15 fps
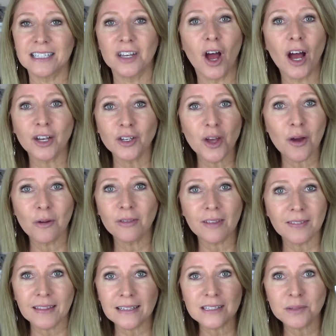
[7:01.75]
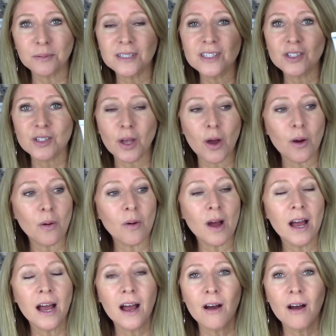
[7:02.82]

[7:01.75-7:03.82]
not know that this was so